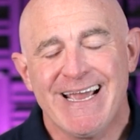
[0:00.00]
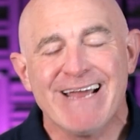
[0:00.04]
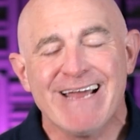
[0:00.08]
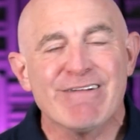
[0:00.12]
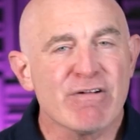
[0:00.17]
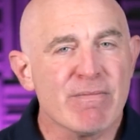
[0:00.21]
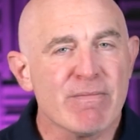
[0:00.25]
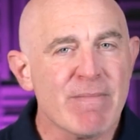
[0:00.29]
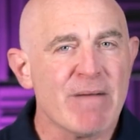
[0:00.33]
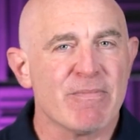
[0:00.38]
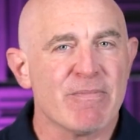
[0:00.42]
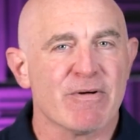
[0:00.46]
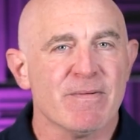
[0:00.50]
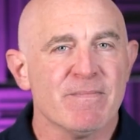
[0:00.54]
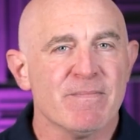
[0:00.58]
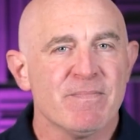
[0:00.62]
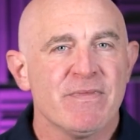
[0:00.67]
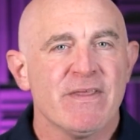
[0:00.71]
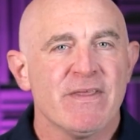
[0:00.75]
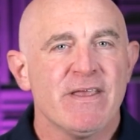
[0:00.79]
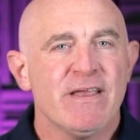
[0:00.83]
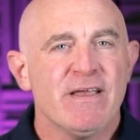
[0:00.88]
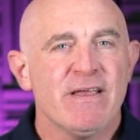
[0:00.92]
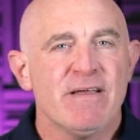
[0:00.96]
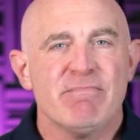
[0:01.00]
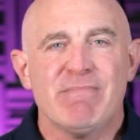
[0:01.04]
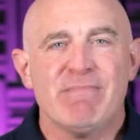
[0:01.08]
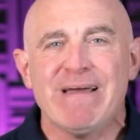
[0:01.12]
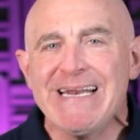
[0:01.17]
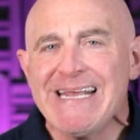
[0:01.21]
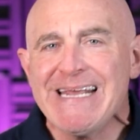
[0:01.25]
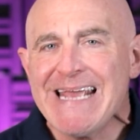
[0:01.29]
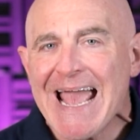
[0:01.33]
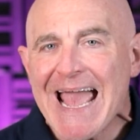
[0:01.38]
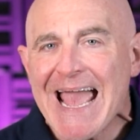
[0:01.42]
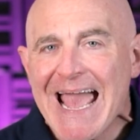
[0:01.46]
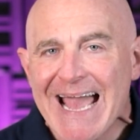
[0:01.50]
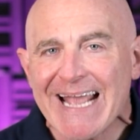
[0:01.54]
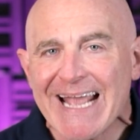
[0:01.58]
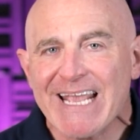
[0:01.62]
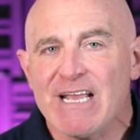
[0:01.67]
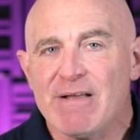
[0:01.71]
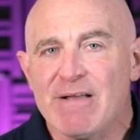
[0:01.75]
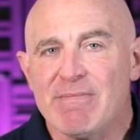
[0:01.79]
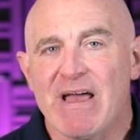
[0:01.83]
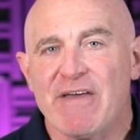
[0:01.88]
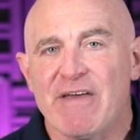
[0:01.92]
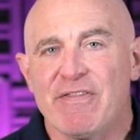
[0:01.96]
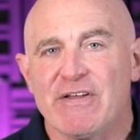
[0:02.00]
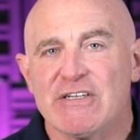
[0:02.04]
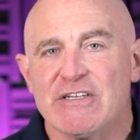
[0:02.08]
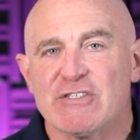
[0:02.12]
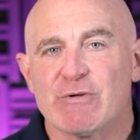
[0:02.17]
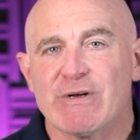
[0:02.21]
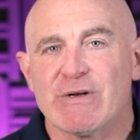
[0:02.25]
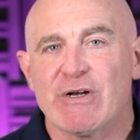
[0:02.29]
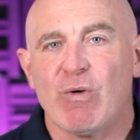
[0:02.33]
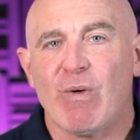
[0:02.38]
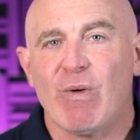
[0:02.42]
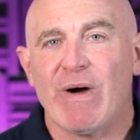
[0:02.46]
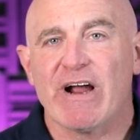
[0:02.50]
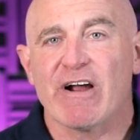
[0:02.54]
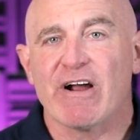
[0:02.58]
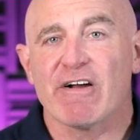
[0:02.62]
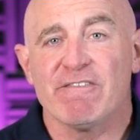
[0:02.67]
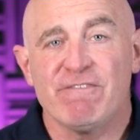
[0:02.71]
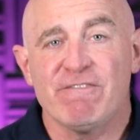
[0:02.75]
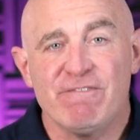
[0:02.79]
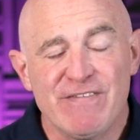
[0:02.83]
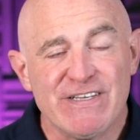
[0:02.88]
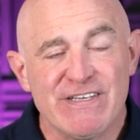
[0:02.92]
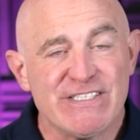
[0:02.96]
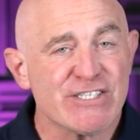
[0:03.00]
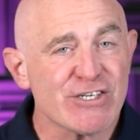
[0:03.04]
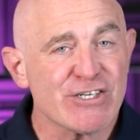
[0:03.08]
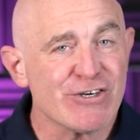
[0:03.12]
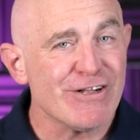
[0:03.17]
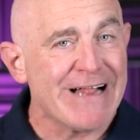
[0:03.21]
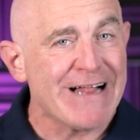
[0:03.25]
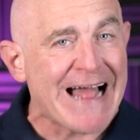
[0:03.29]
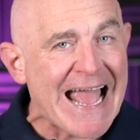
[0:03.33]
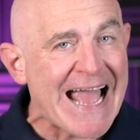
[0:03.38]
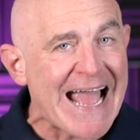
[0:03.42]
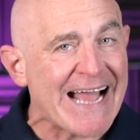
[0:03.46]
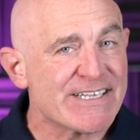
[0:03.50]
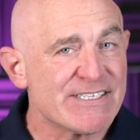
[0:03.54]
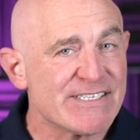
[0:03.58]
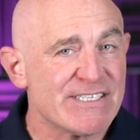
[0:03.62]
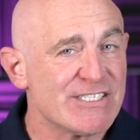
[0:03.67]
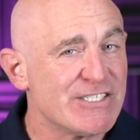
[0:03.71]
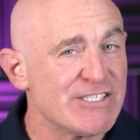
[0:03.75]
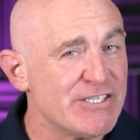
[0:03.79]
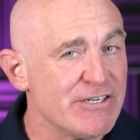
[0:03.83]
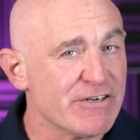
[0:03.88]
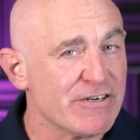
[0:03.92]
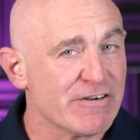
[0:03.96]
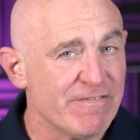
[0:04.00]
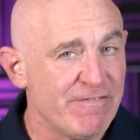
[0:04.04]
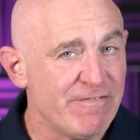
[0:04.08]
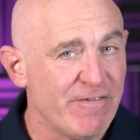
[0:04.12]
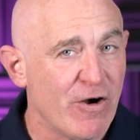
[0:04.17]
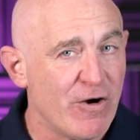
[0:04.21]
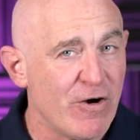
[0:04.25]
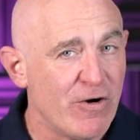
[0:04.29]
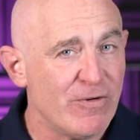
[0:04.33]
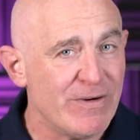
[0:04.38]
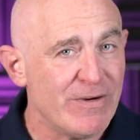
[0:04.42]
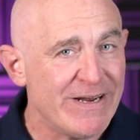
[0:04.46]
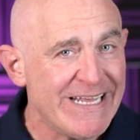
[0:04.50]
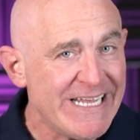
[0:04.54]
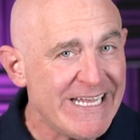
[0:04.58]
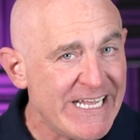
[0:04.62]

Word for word: And remember, many hacking methods require physical access to your phone,